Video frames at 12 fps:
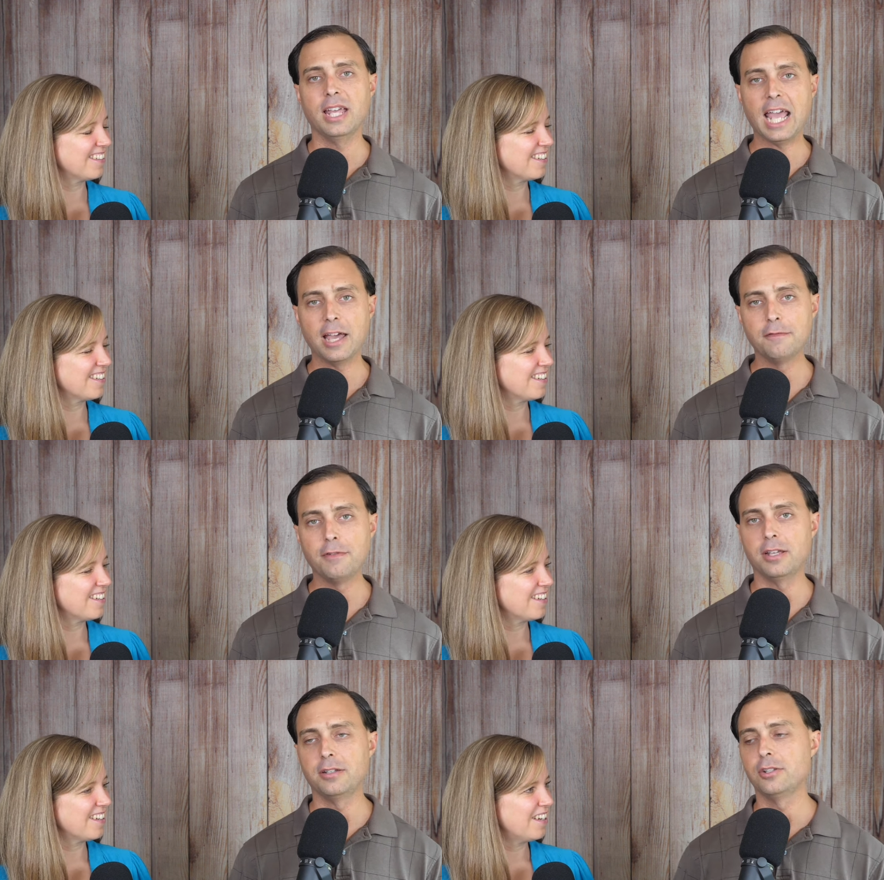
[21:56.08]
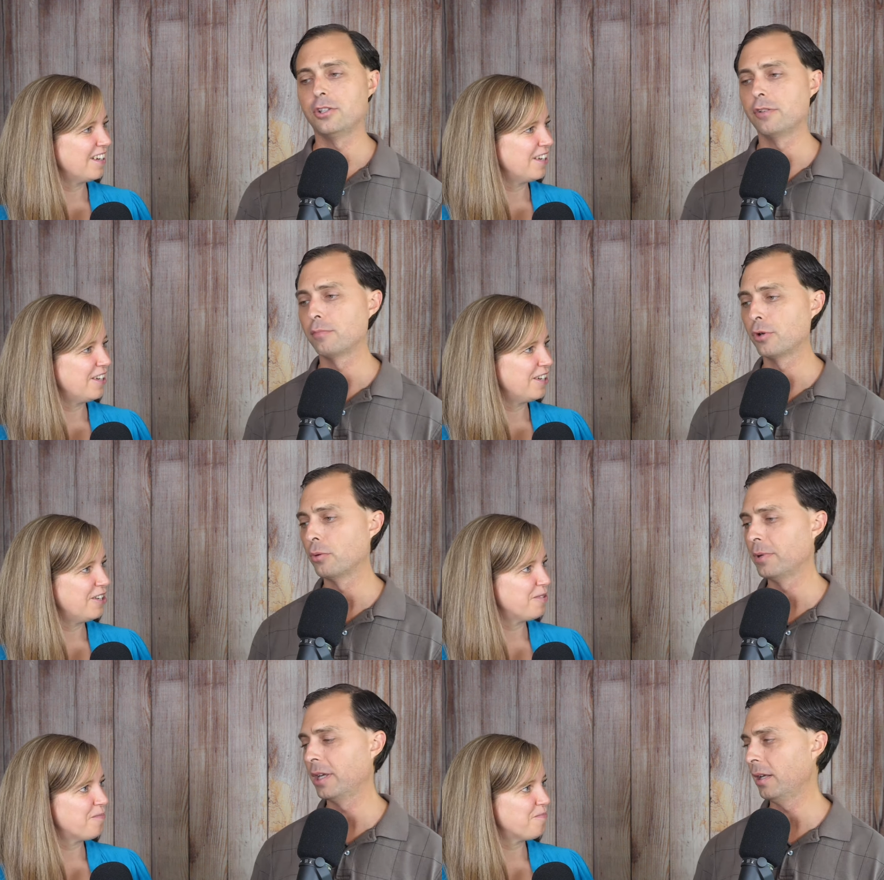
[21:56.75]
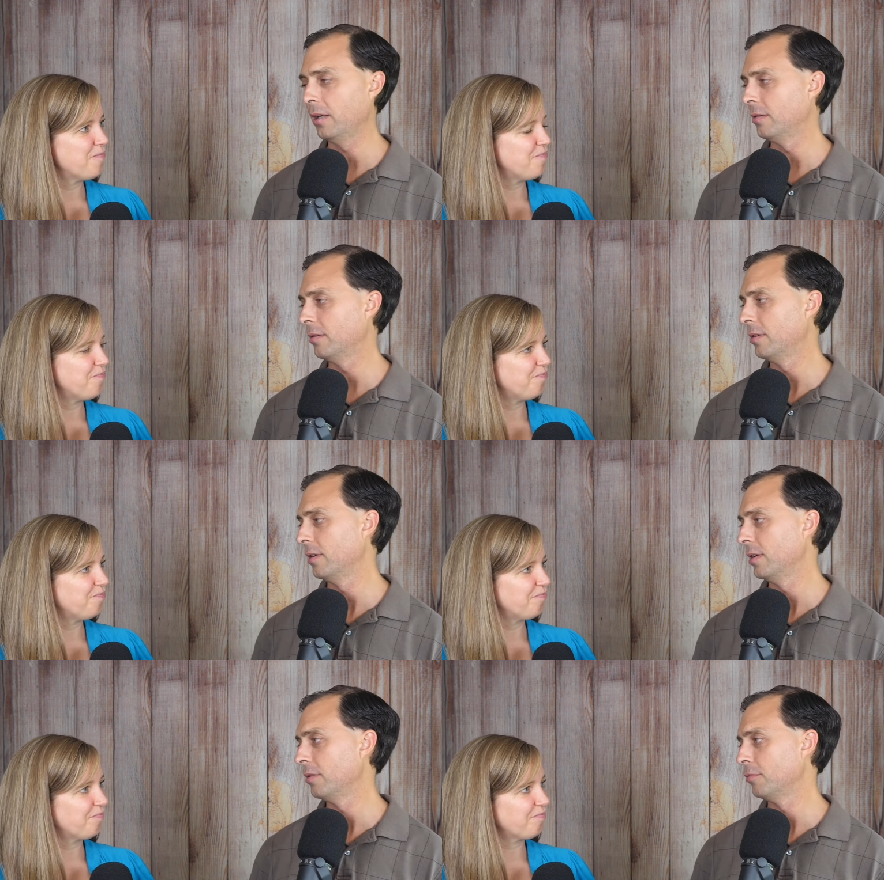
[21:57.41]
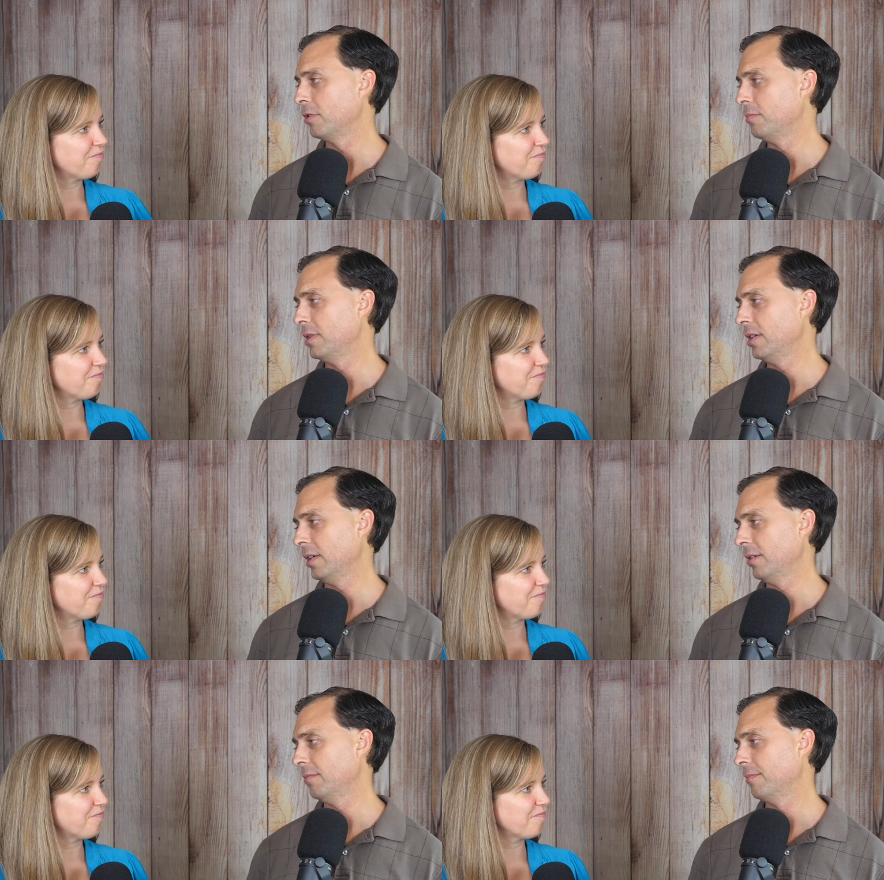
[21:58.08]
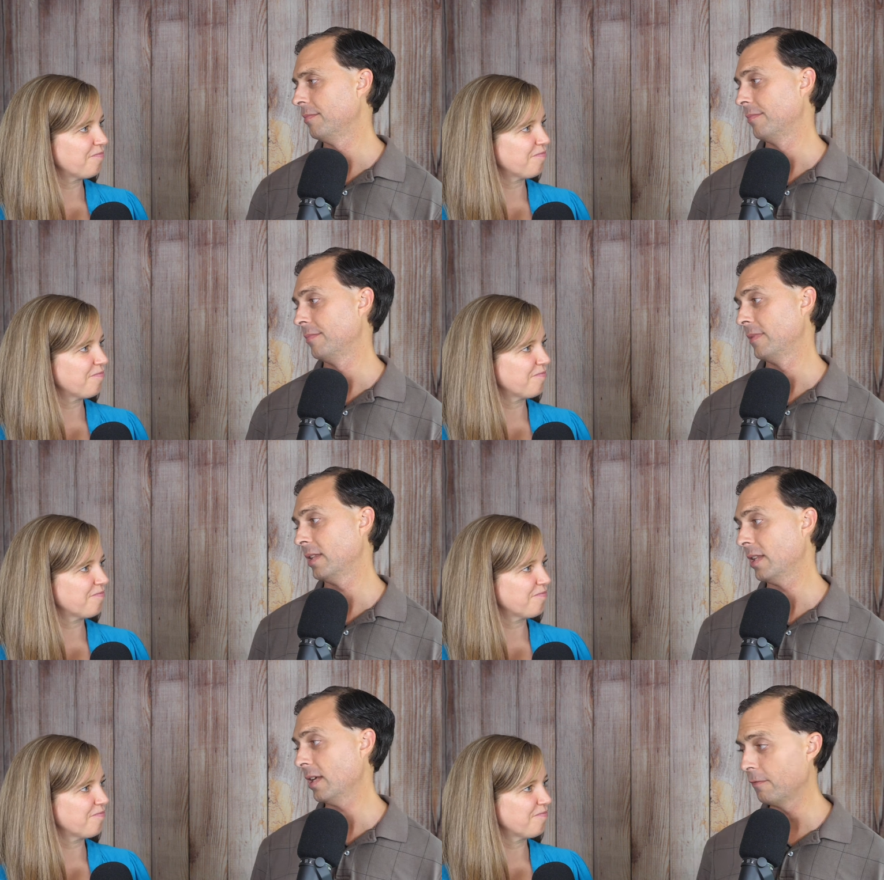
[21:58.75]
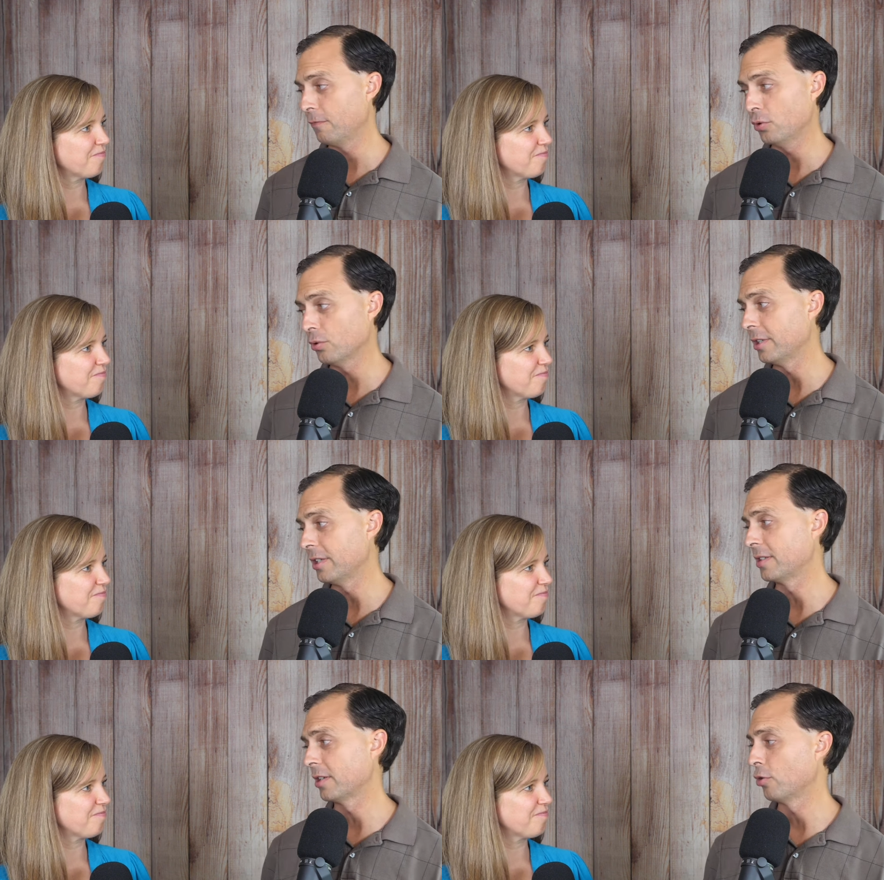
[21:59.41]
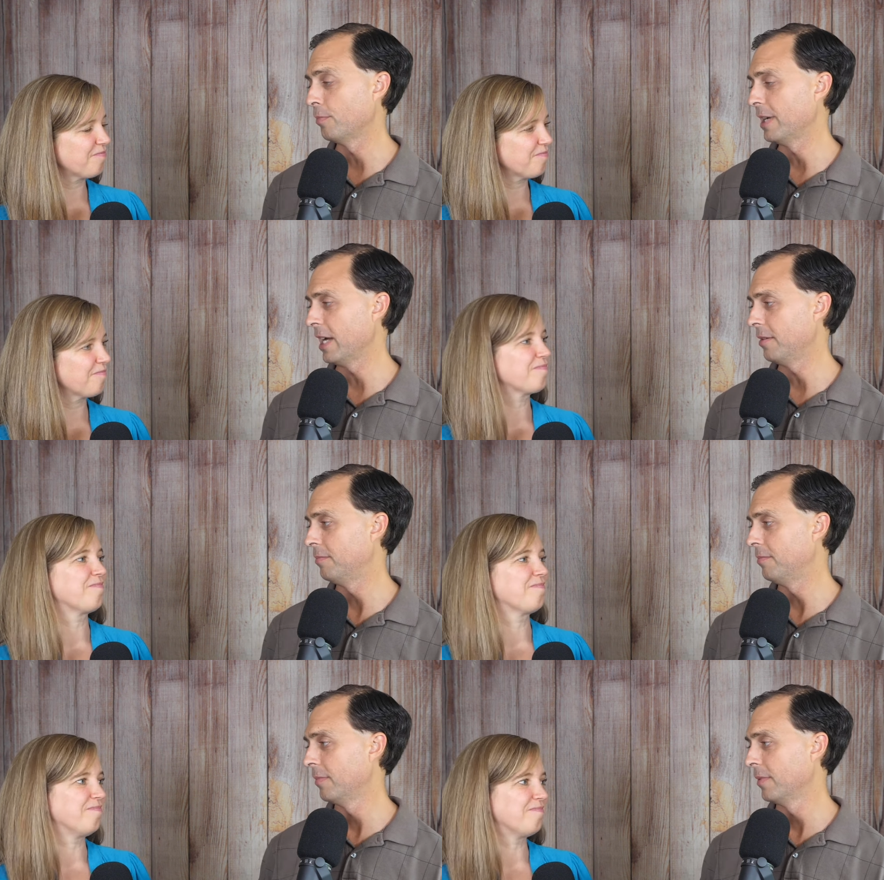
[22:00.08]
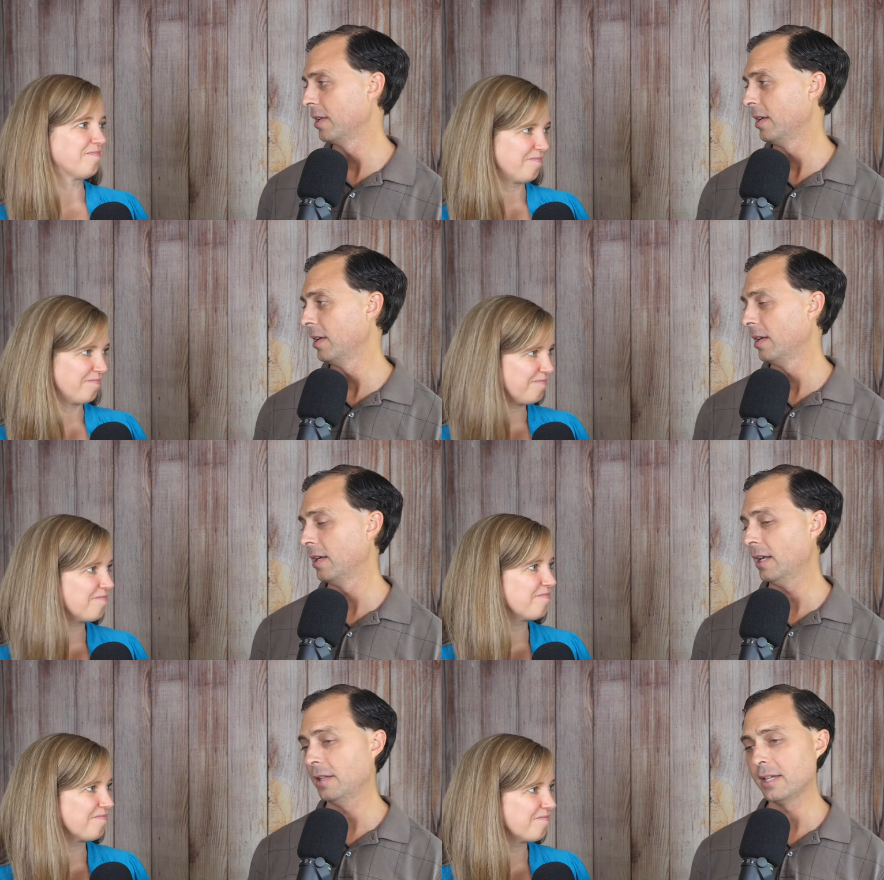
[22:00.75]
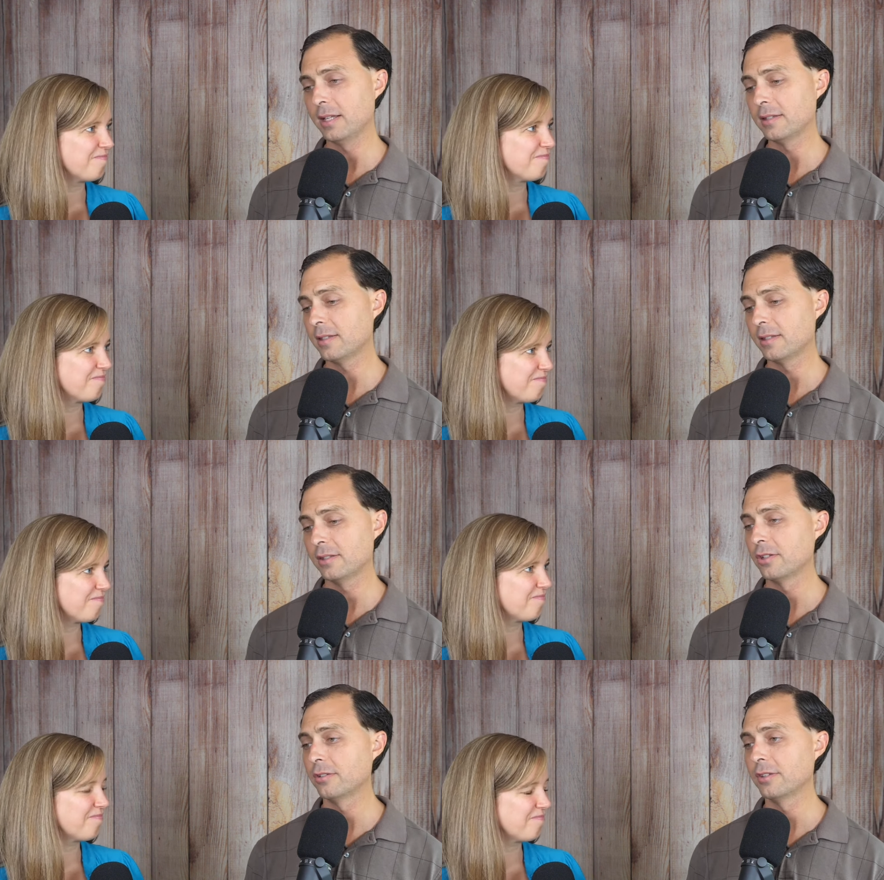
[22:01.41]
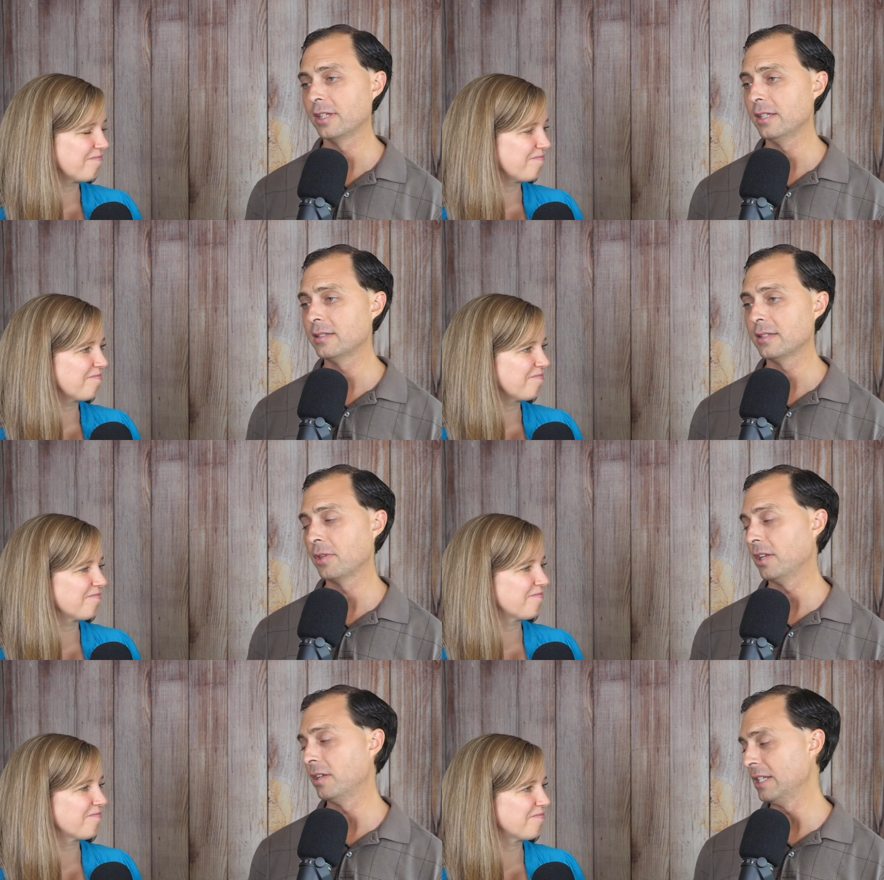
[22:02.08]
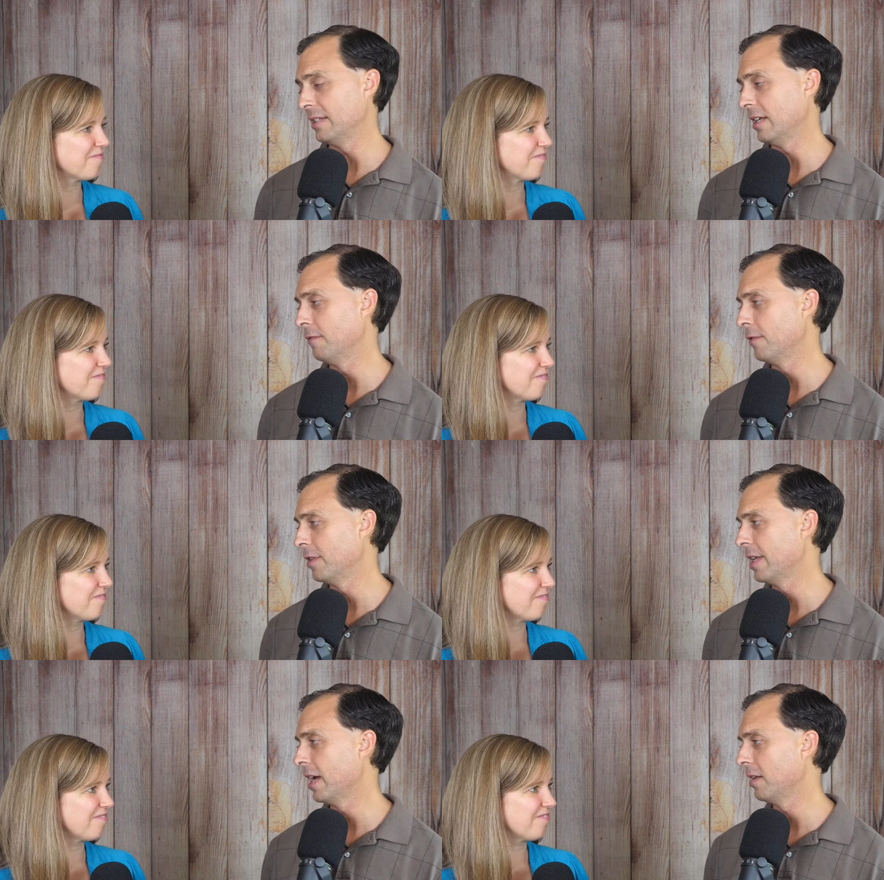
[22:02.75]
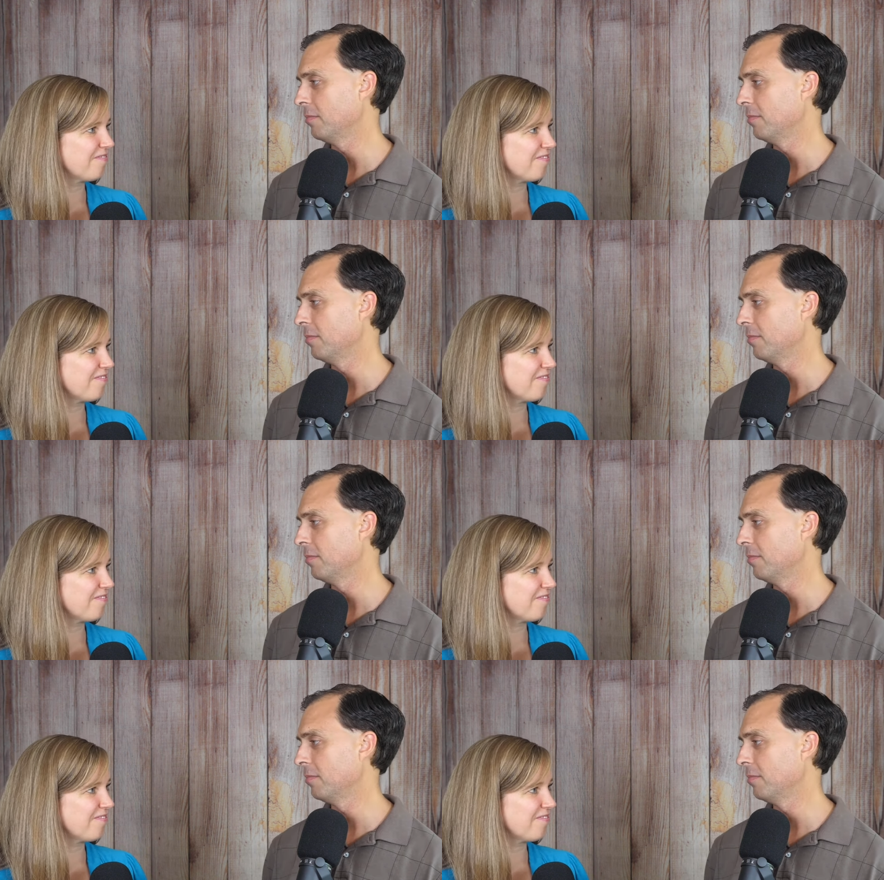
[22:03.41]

Speaker 1: advantage of propane would be that fuel doesn't go bad, mm-hmm. and that's certainly something to be said for that